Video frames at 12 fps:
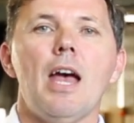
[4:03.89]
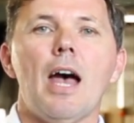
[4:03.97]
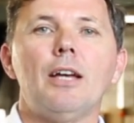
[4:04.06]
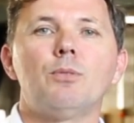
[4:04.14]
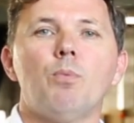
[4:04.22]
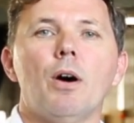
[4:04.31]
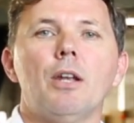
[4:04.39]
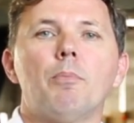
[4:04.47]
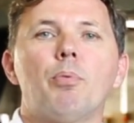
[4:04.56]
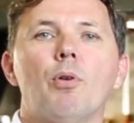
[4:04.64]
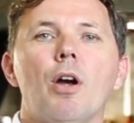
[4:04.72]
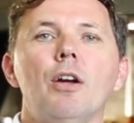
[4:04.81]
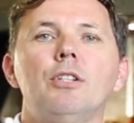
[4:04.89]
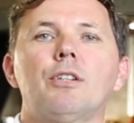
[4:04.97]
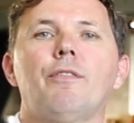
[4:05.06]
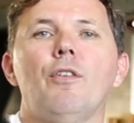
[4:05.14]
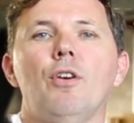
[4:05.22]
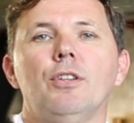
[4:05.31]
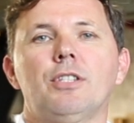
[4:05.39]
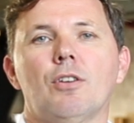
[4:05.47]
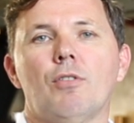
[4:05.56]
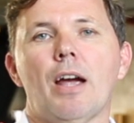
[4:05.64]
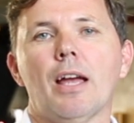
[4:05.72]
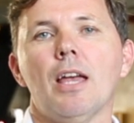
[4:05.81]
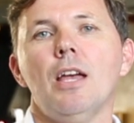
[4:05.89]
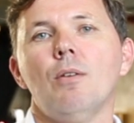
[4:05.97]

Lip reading: As one approached first crack,